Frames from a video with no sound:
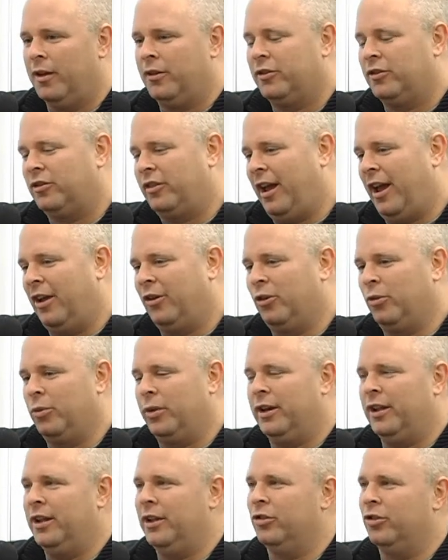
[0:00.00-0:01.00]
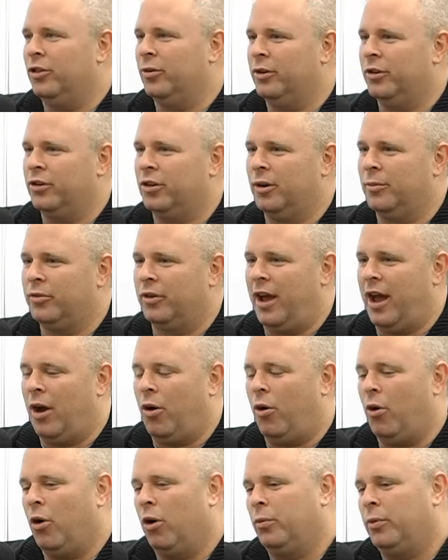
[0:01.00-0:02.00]
standard we need to in terms of how
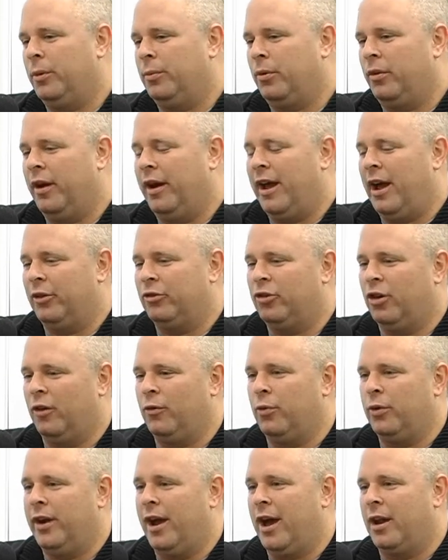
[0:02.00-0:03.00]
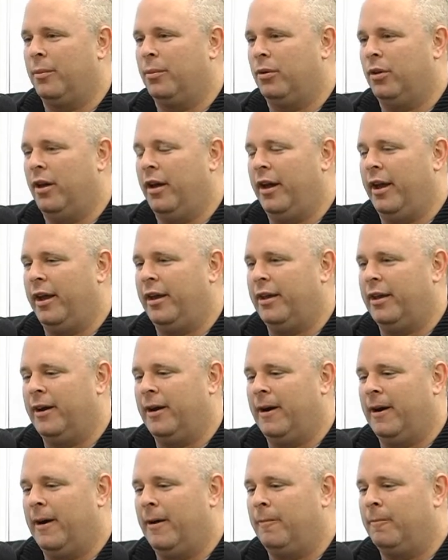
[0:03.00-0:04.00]
hard we play, how tough we got to play
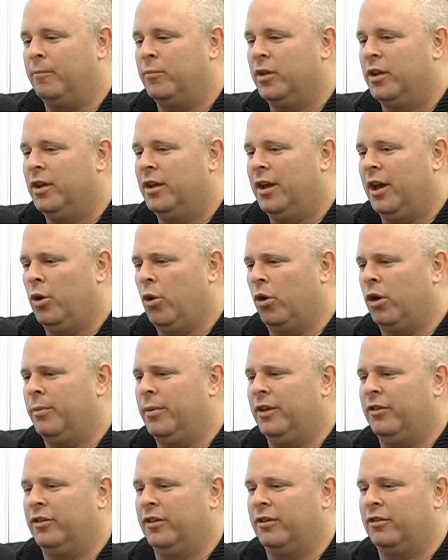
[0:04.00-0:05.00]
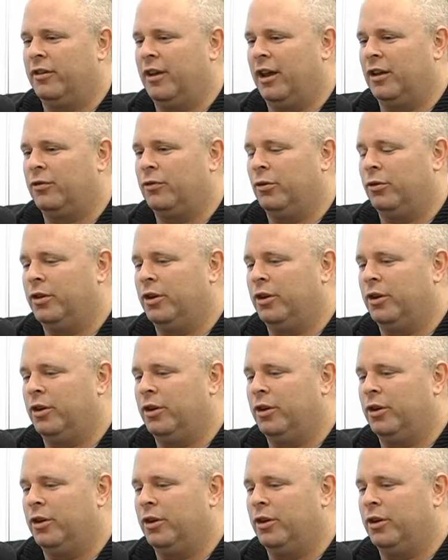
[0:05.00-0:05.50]
in order to be successful.